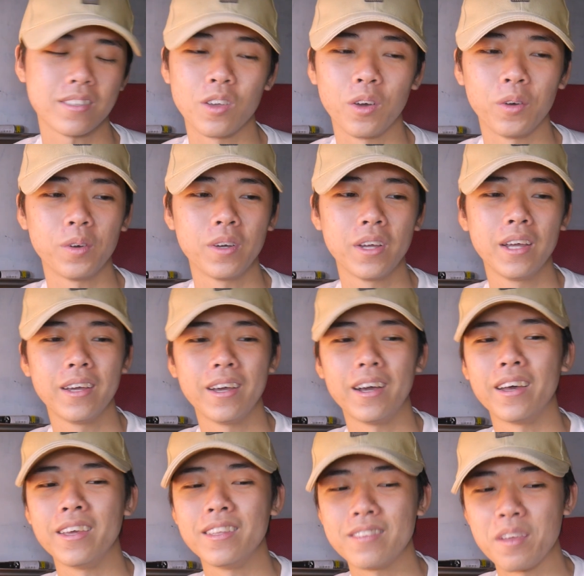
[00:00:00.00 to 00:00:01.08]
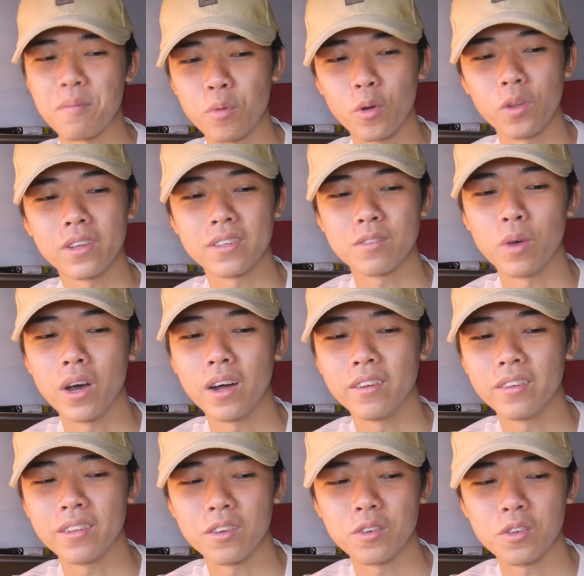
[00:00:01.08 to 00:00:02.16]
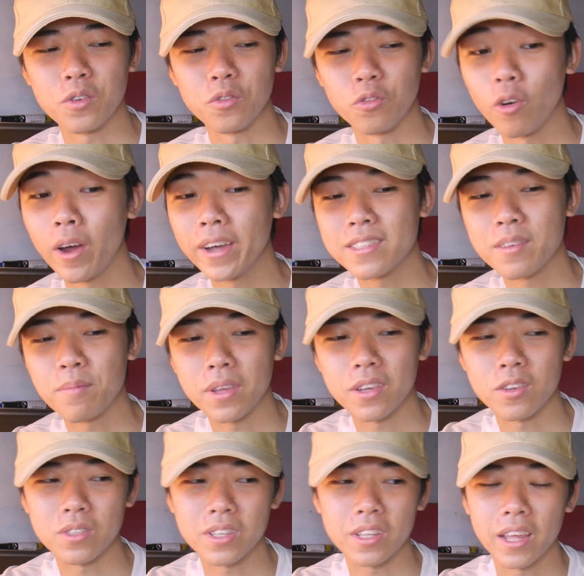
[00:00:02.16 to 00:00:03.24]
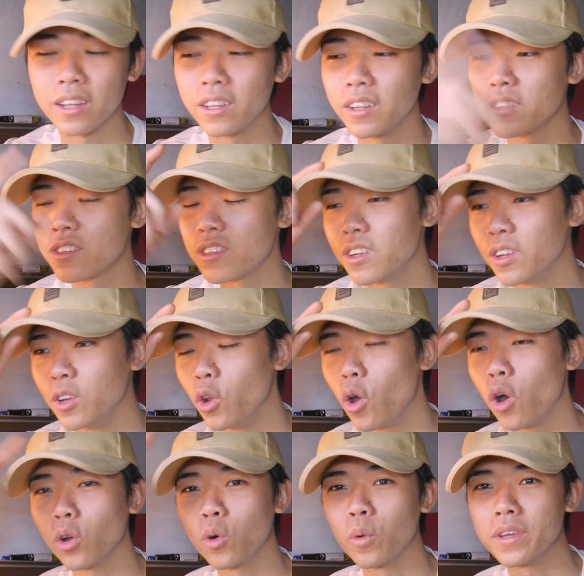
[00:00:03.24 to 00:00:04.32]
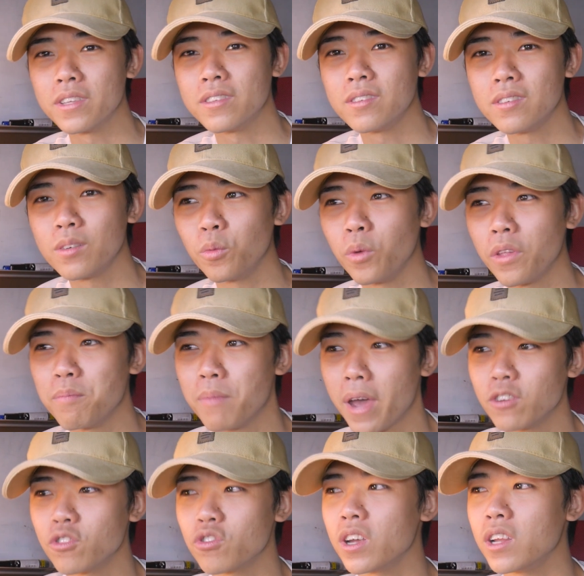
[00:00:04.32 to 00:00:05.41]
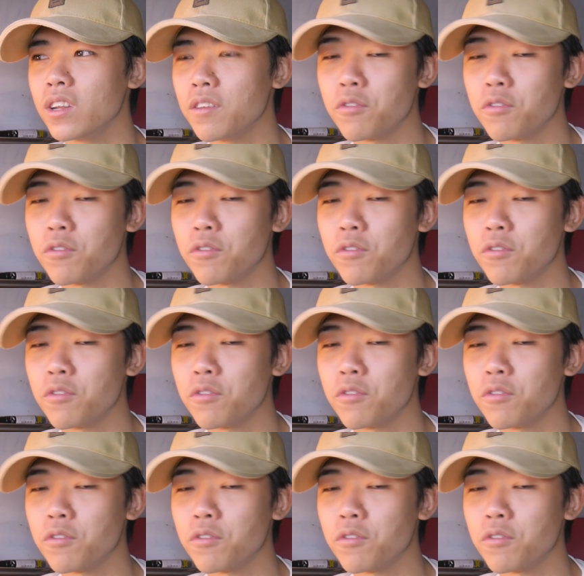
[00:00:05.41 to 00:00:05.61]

So it's important as well, you write something using English, not always with Mandarin.